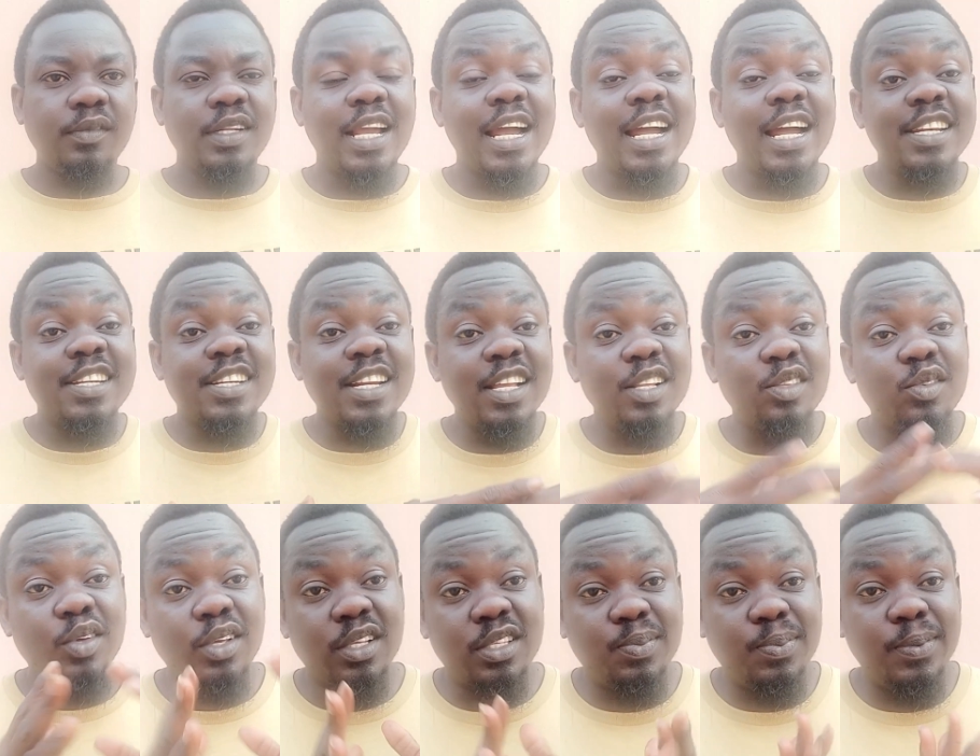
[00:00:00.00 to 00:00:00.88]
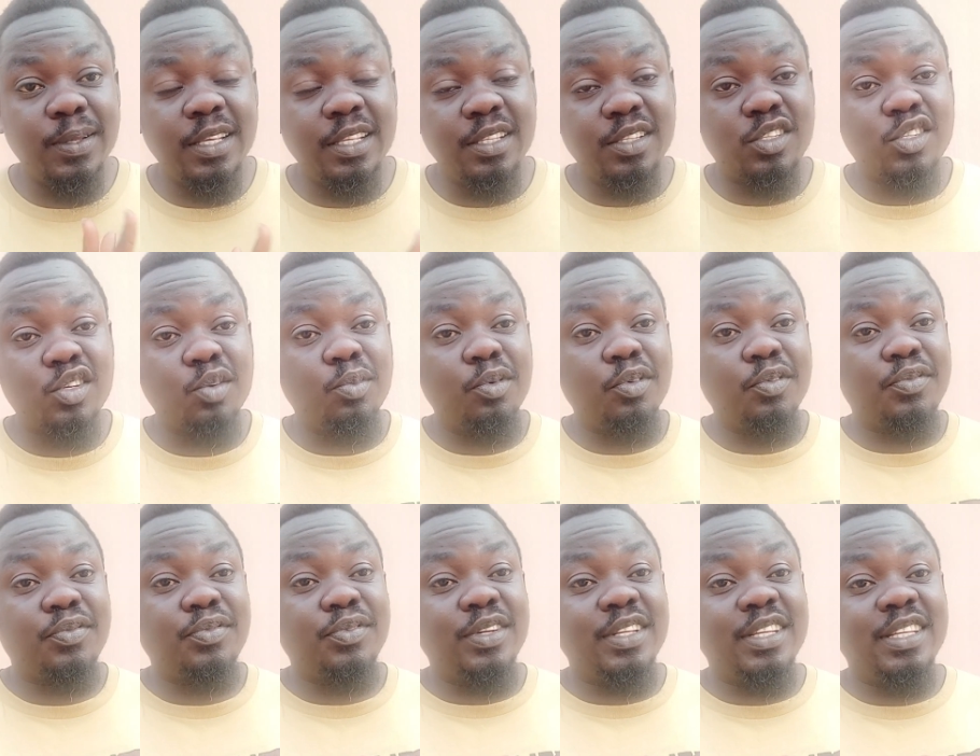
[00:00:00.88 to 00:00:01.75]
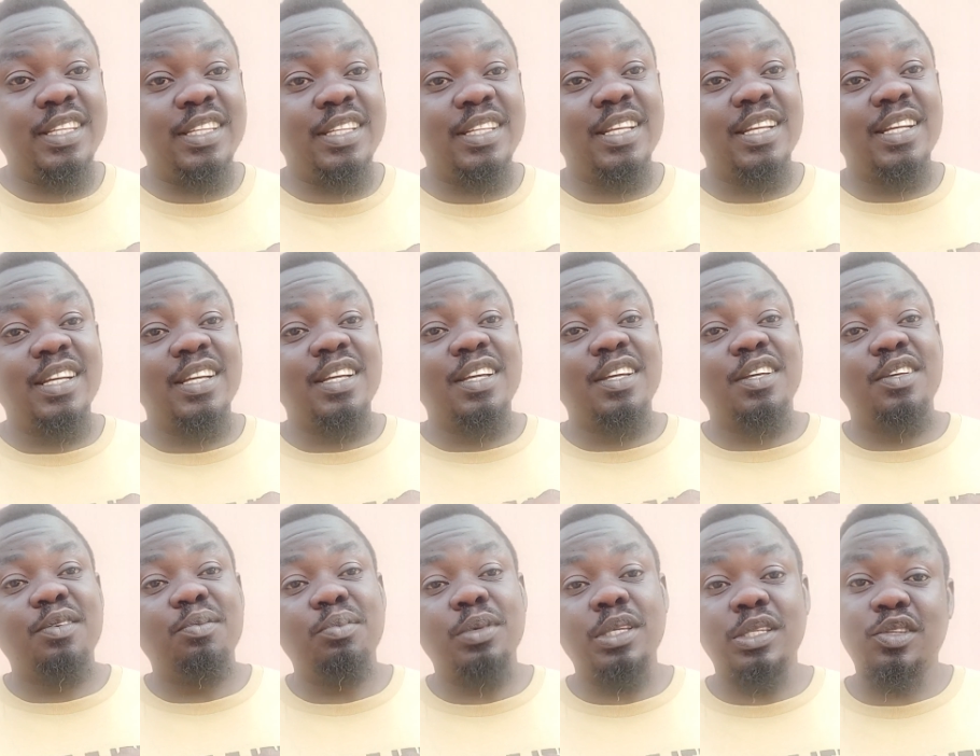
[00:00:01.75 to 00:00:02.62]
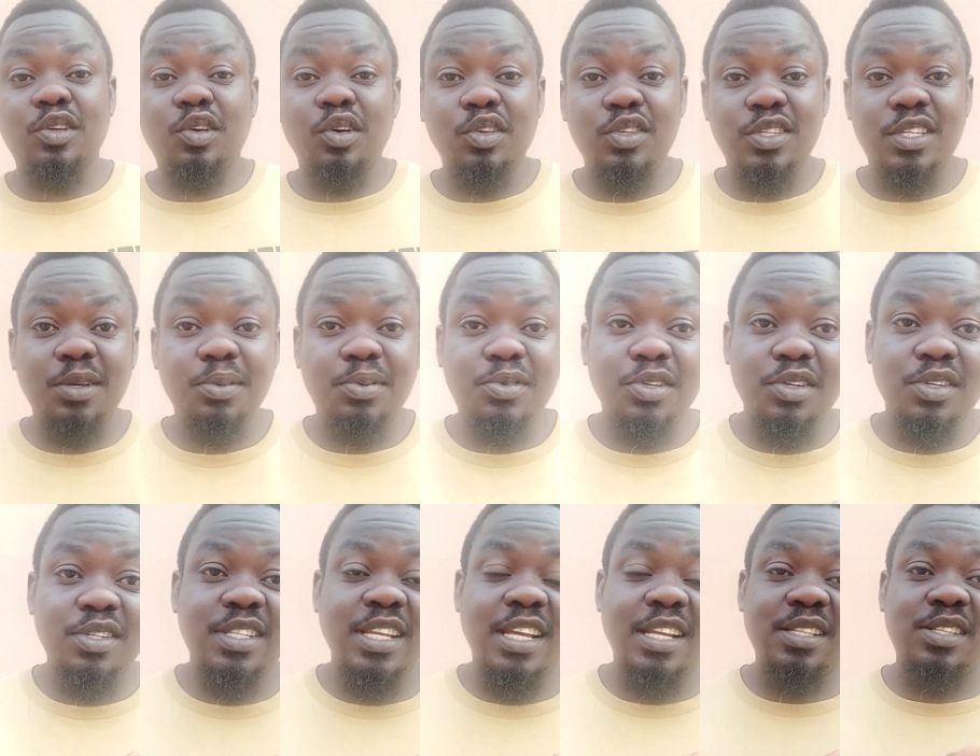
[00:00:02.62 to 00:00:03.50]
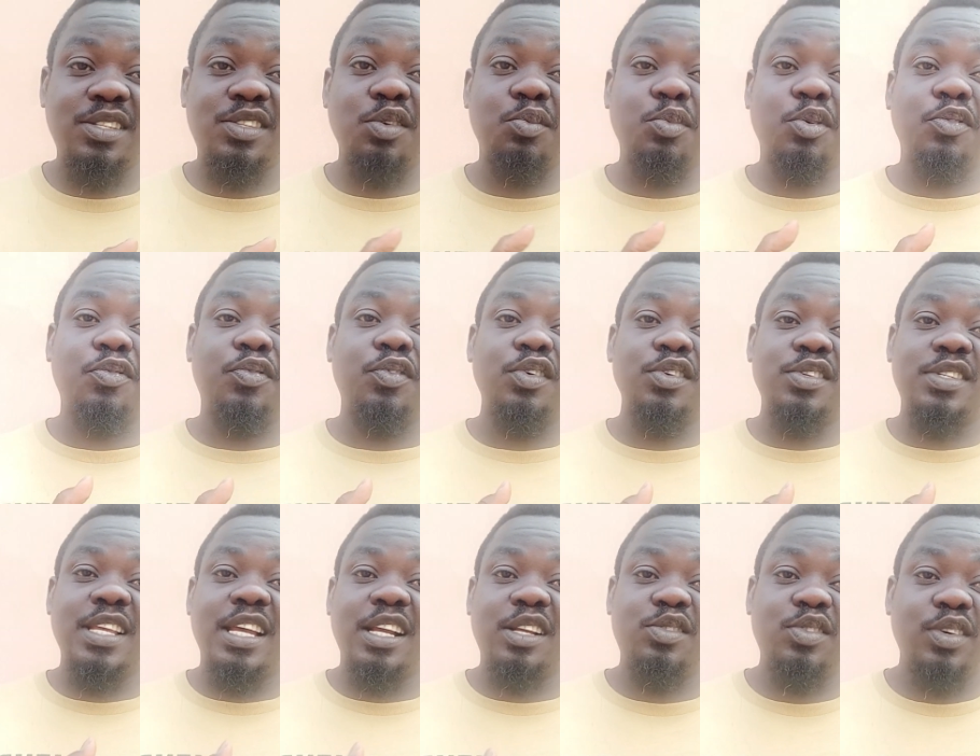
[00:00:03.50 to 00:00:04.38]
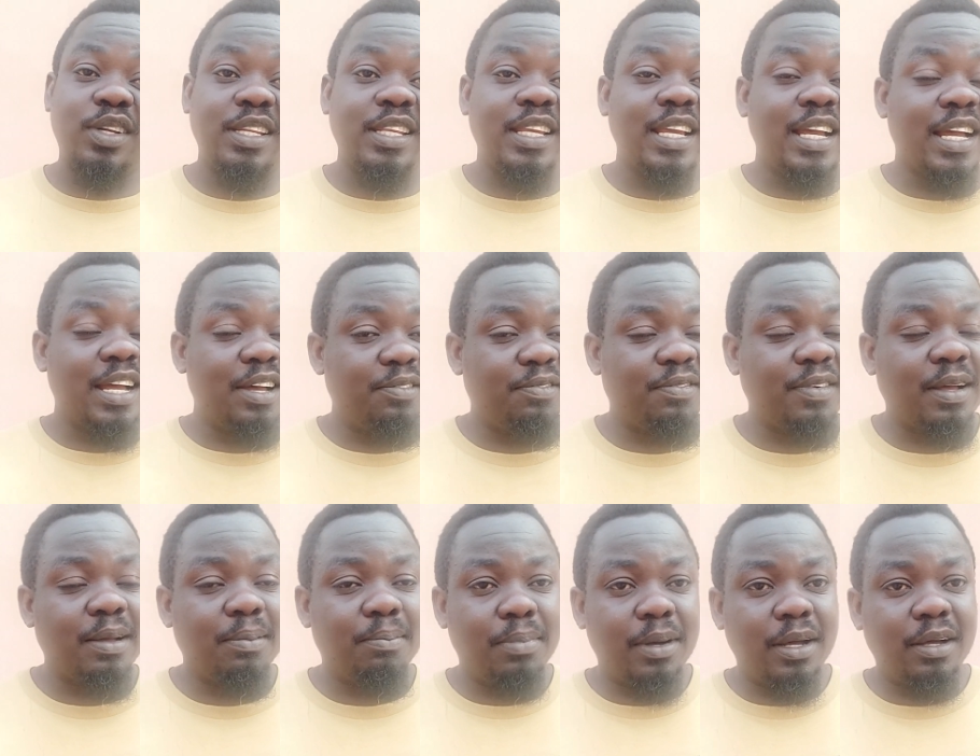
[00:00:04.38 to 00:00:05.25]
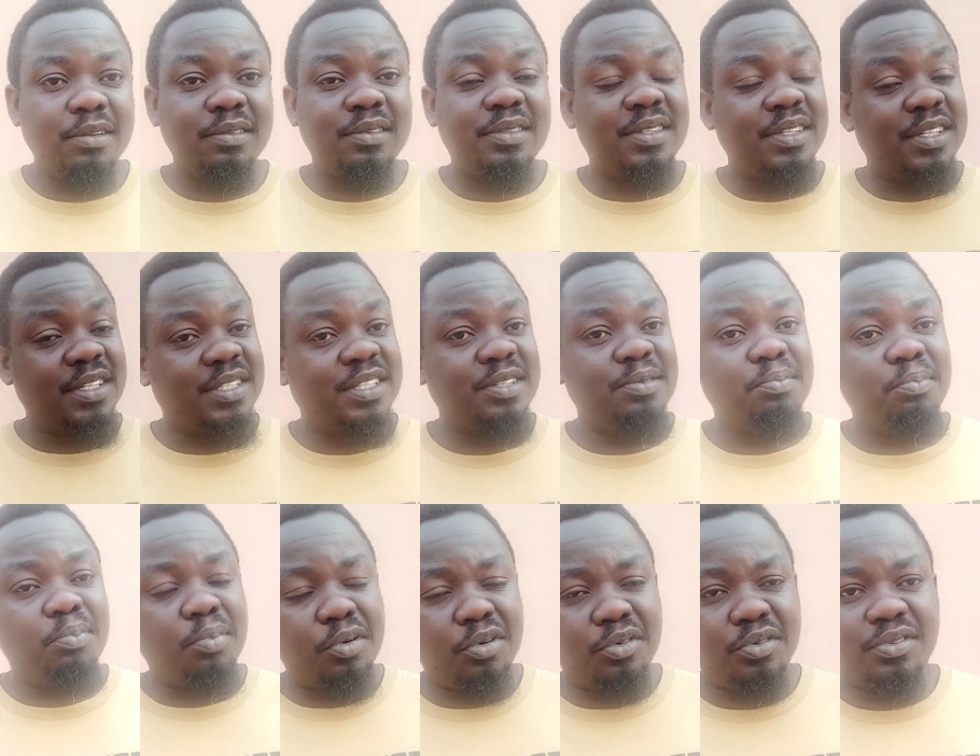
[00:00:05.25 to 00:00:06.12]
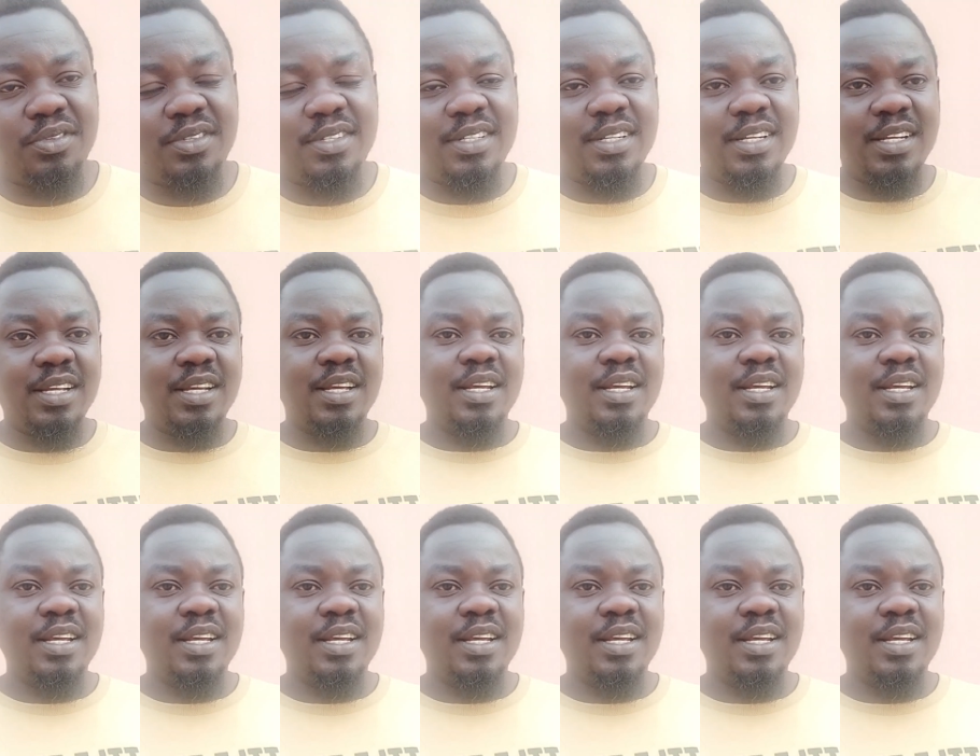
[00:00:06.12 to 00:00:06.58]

I tried to explain some of the misconceptions that some of us actually have about treating ponds.